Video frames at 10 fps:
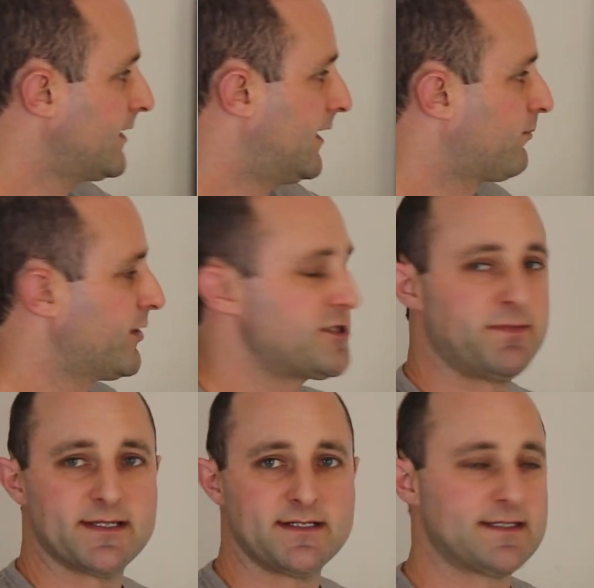A bridge
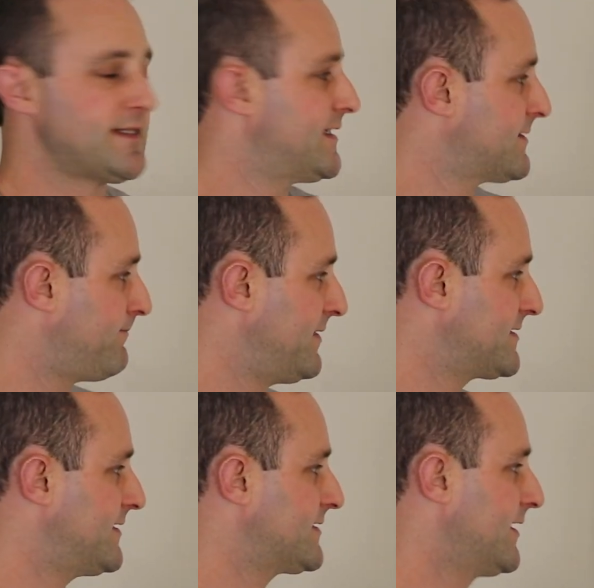business is a
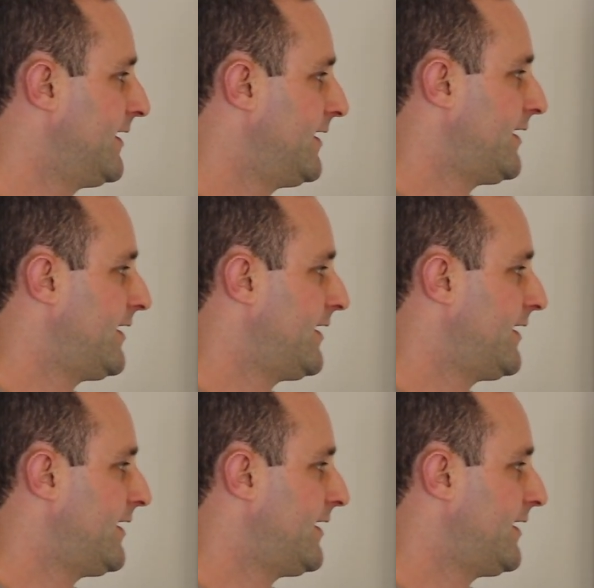business